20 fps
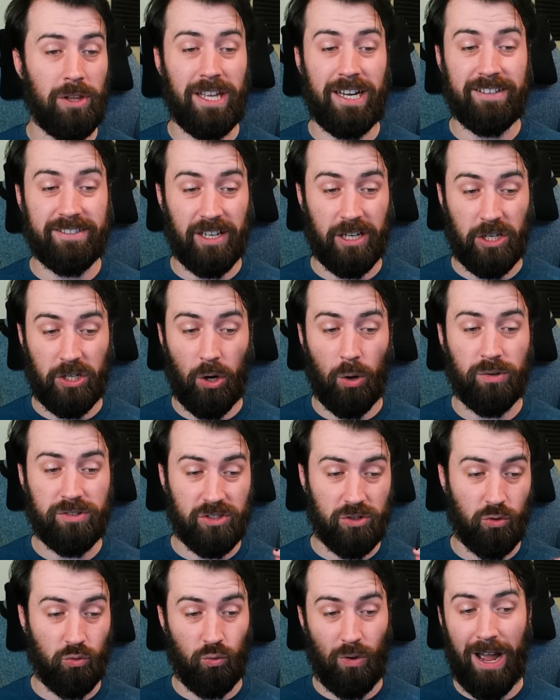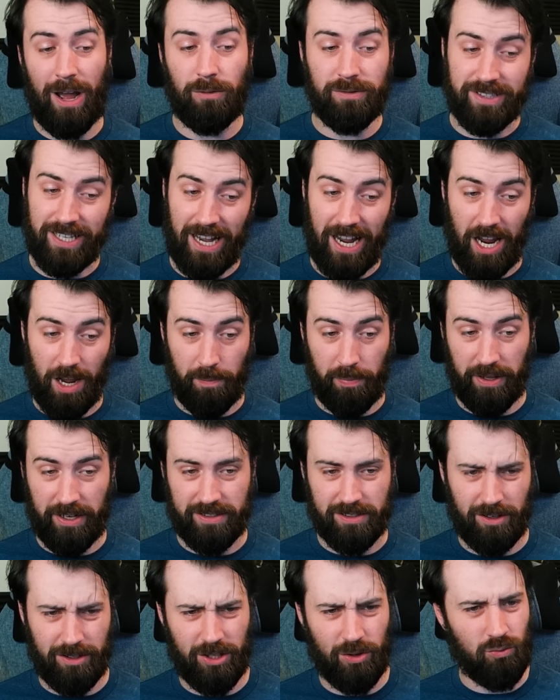That is a ghost ground type, and it's
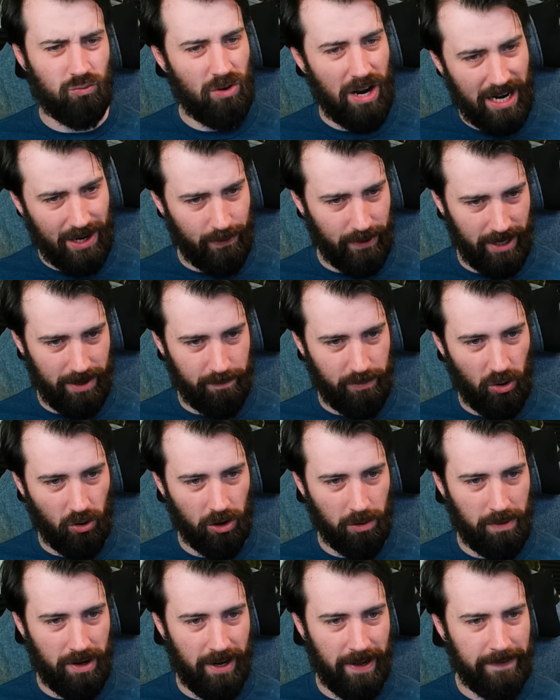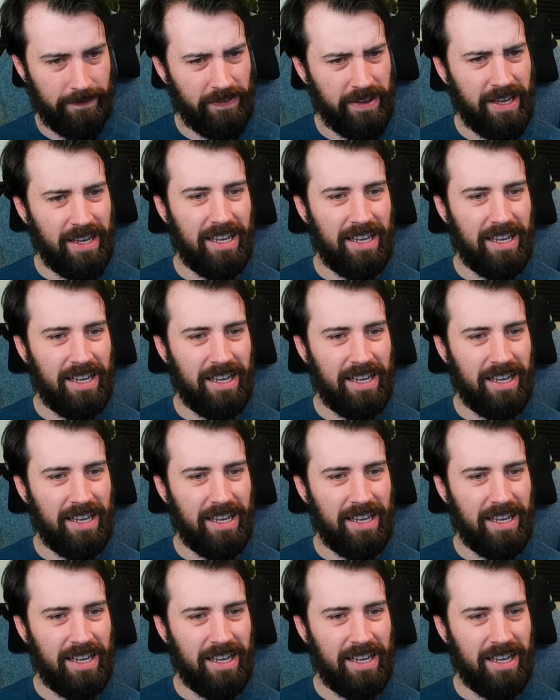called the Requiem Pokemon.